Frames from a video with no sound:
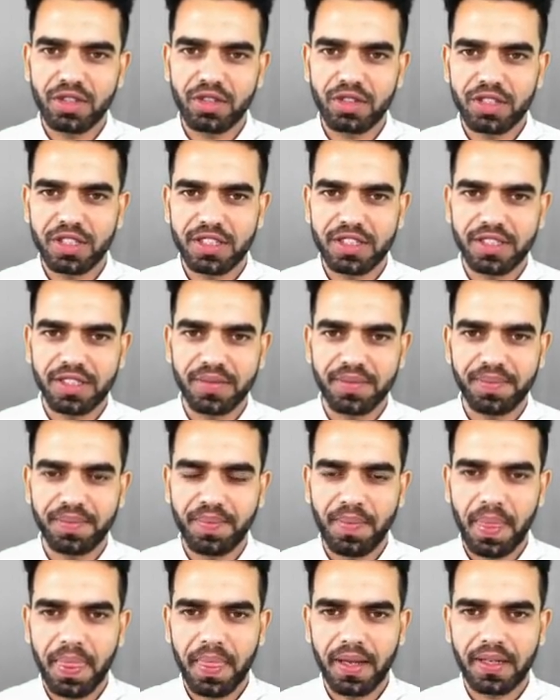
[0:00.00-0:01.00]

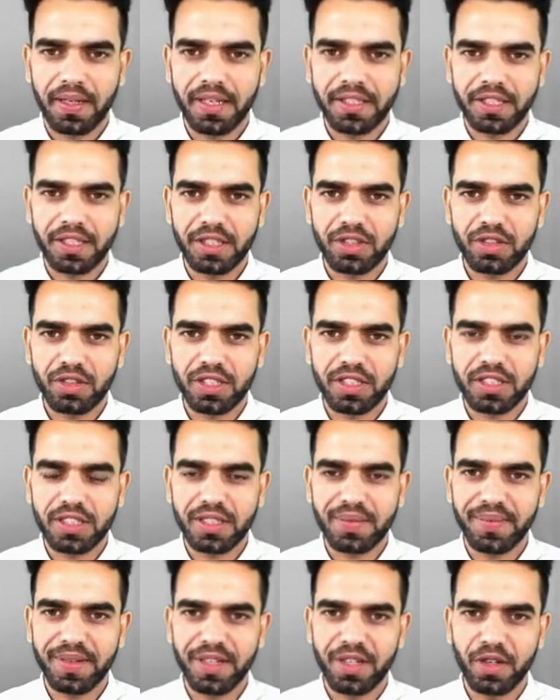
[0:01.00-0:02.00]

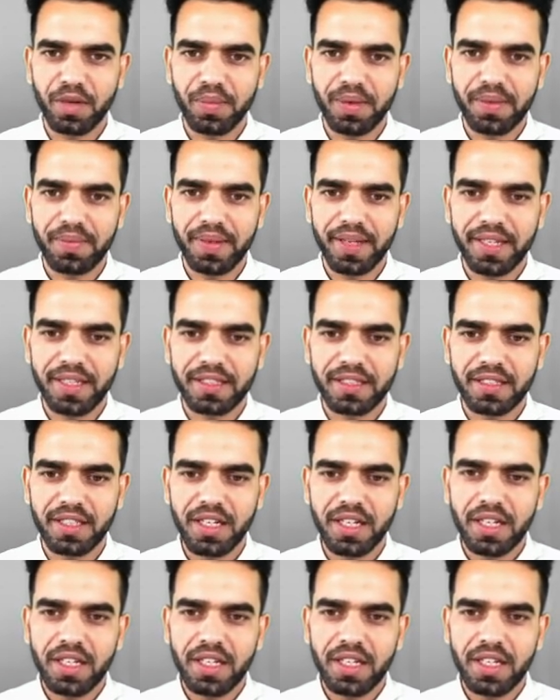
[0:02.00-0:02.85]
system in human beings.